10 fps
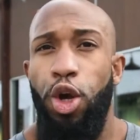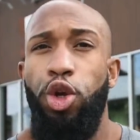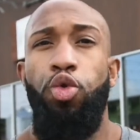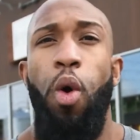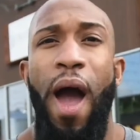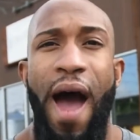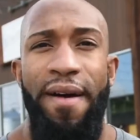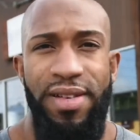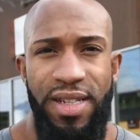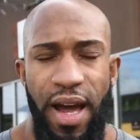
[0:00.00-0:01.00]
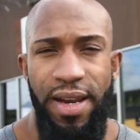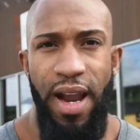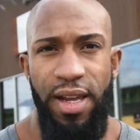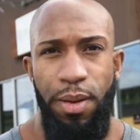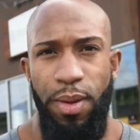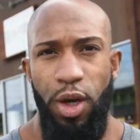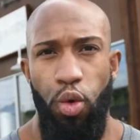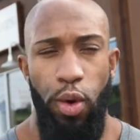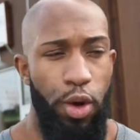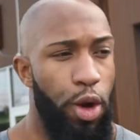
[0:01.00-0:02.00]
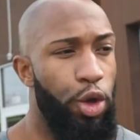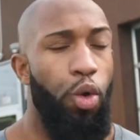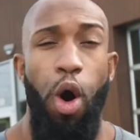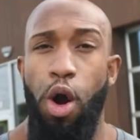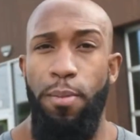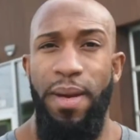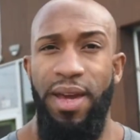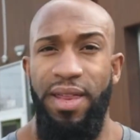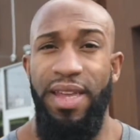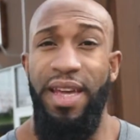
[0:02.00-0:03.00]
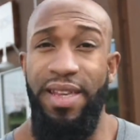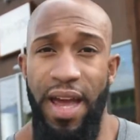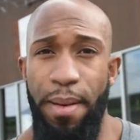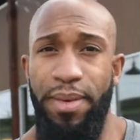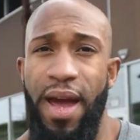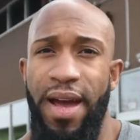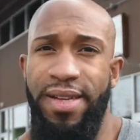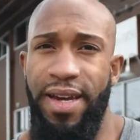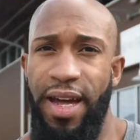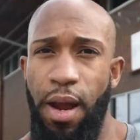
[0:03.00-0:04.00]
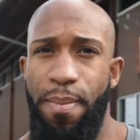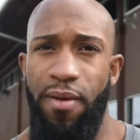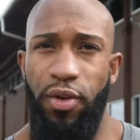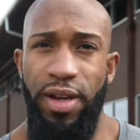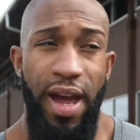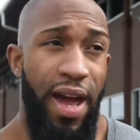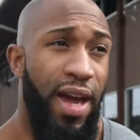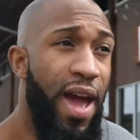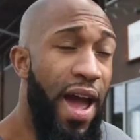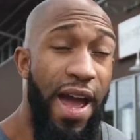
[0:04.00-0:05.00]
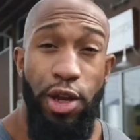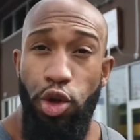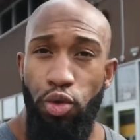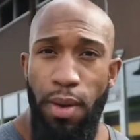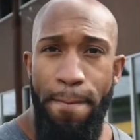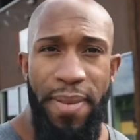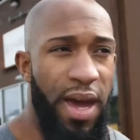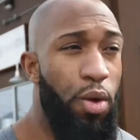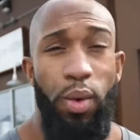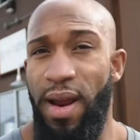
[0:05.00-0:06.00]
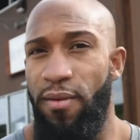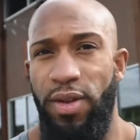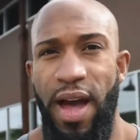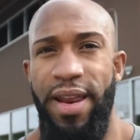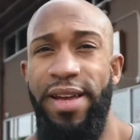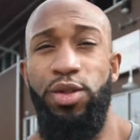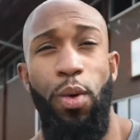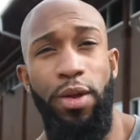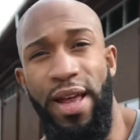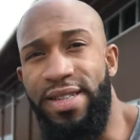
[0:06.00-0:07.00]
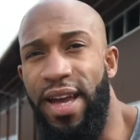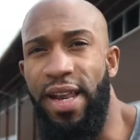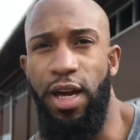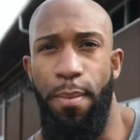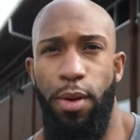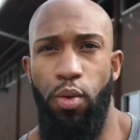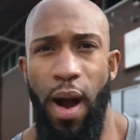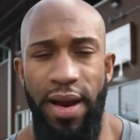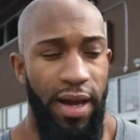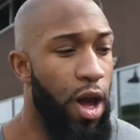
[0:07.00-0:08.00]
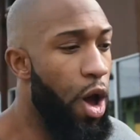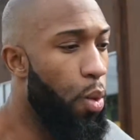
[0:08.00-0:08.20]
you have decided not to be a quitter, and you are making the attempt to get up every day and do the bit, whatever that is, whether that's getting up and writing,